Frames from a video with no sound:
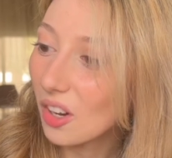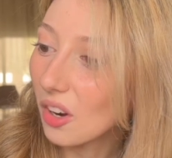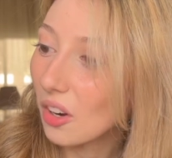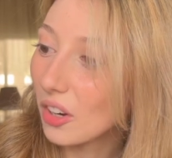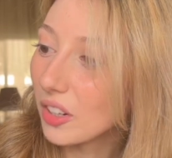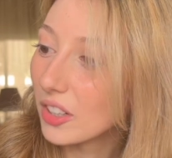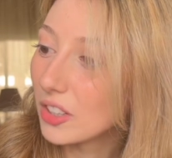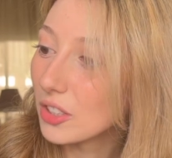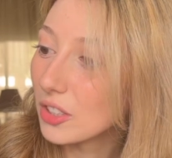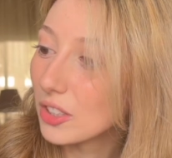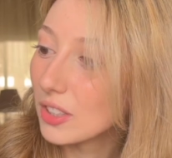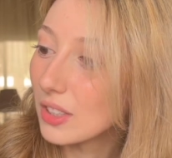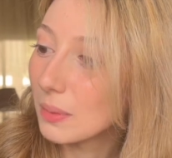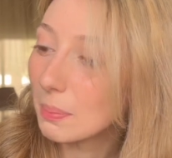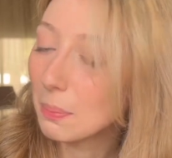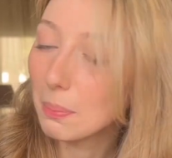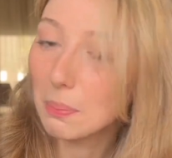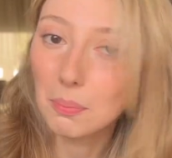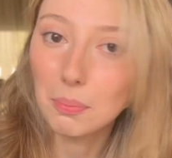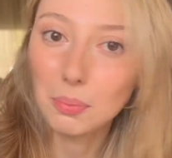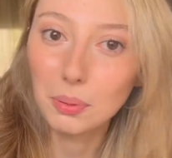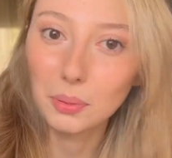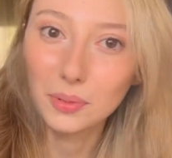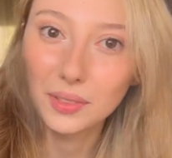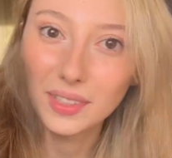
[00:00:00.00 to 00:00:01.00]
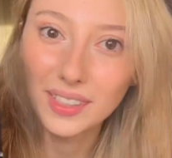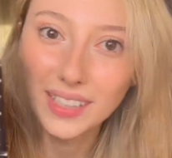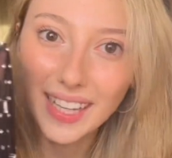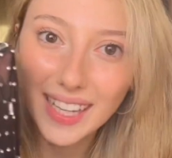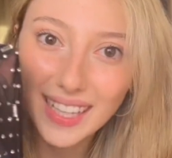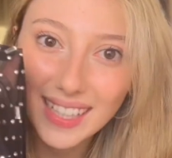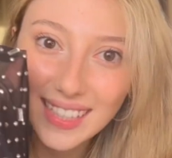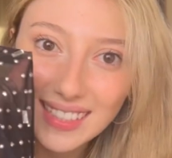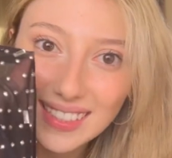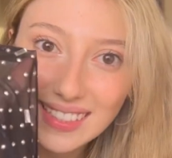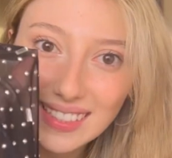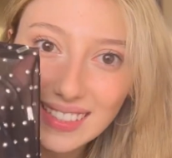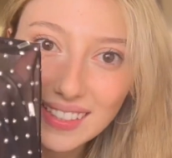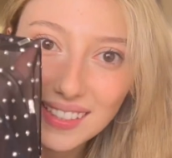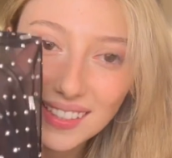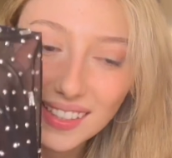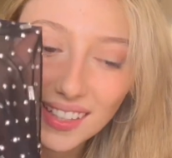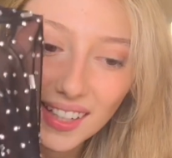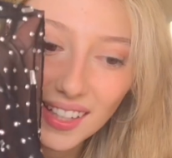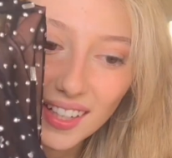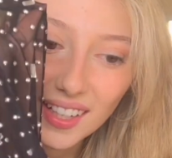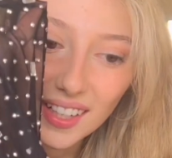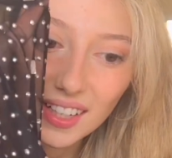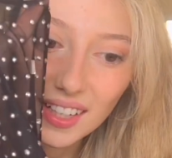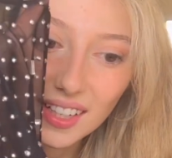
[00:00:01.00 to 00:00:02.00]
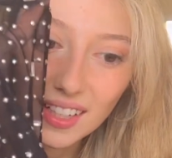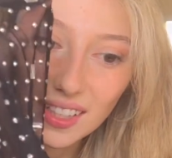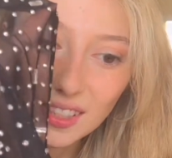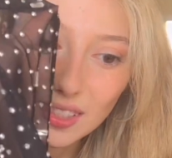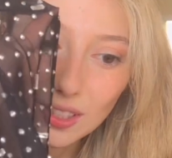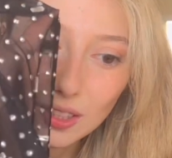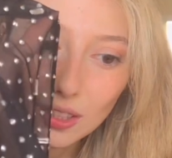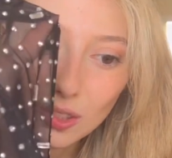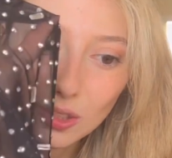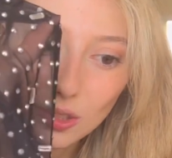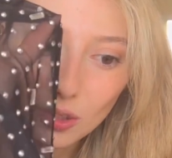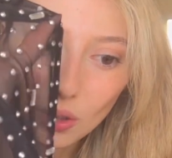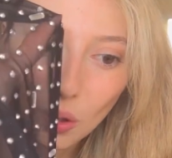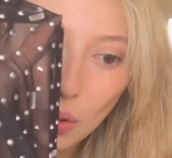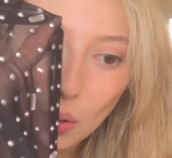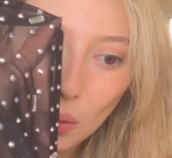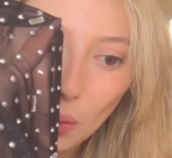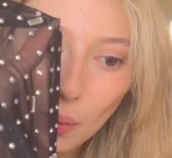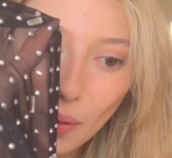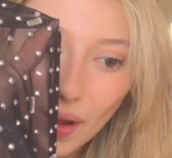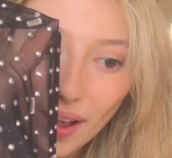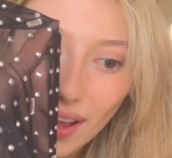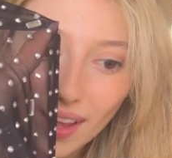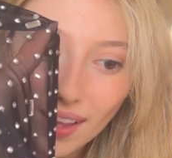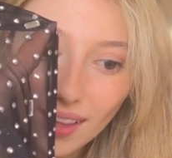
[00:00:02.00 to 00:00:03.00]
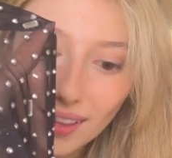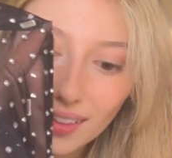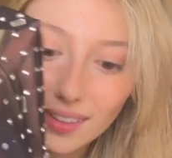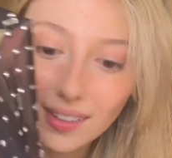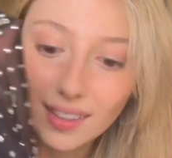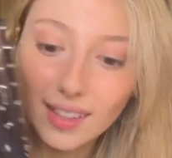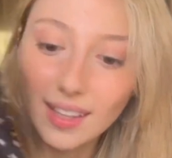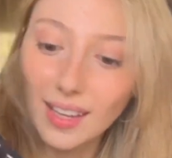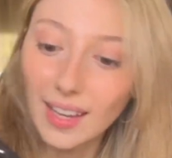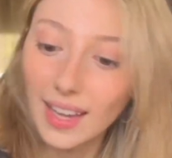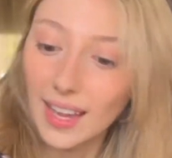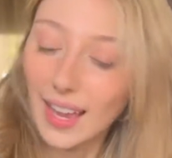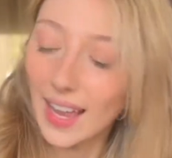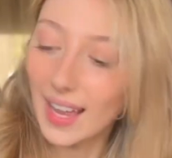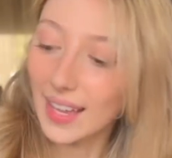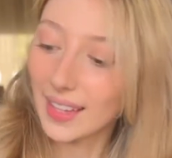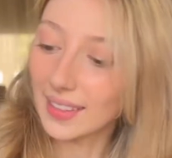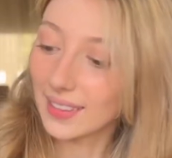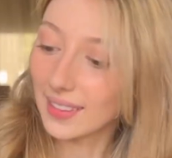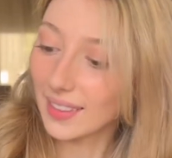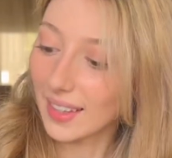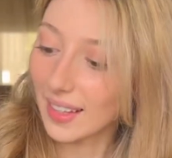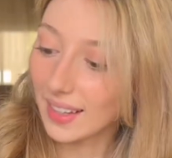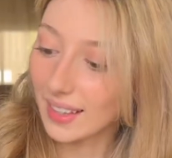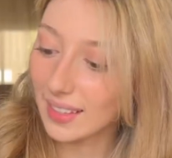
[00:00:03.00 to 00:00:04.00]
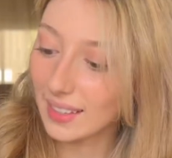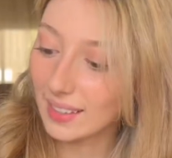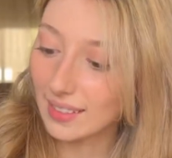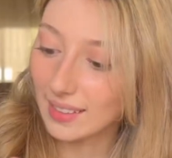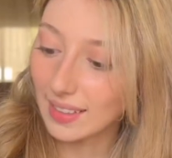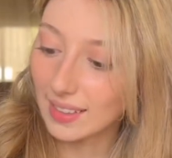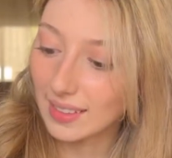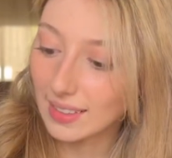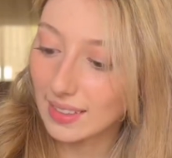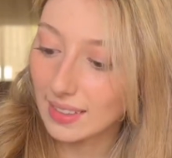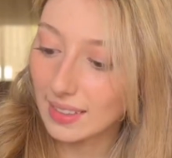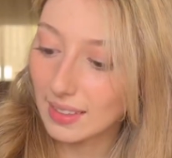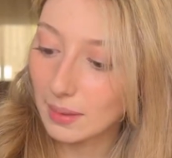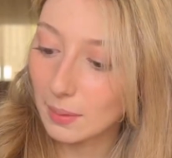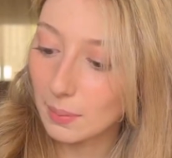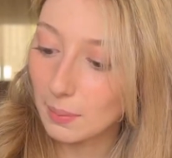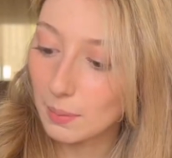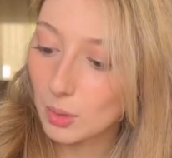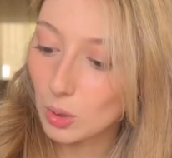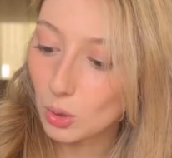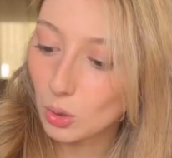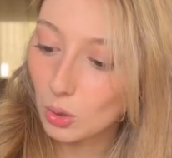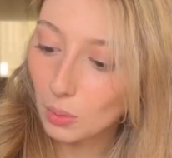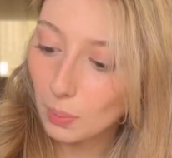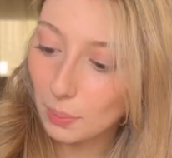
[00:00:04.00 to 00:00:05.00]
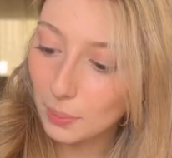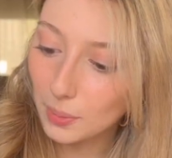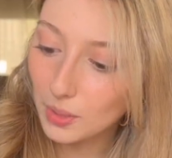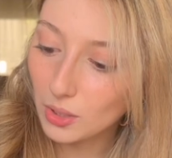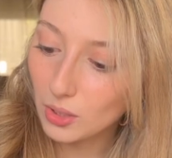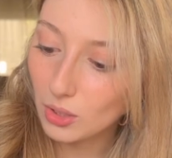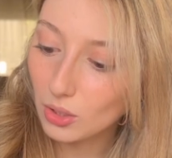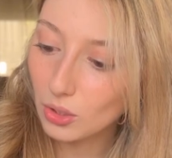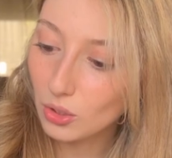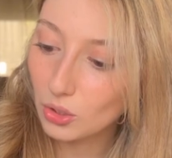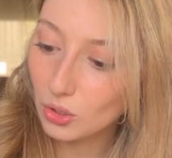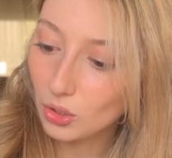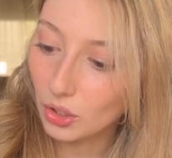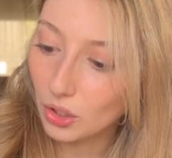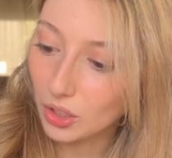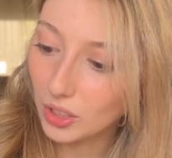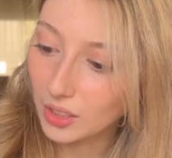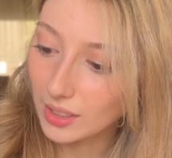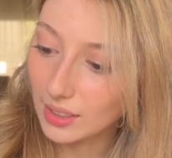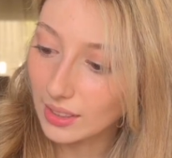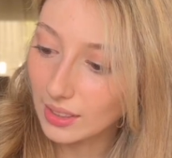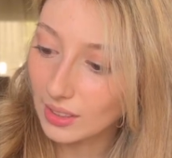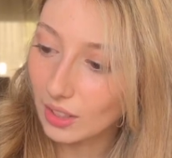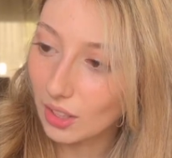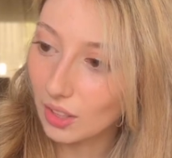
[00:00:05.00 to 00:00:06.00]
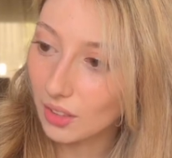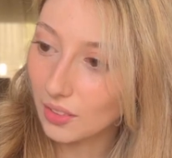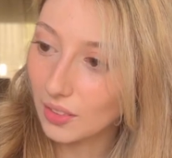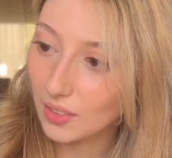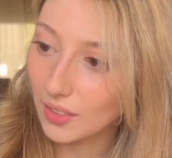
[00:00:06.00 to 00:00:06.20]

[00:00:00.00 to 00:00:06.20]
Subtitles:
are just placed so well, and they seem super sturdy on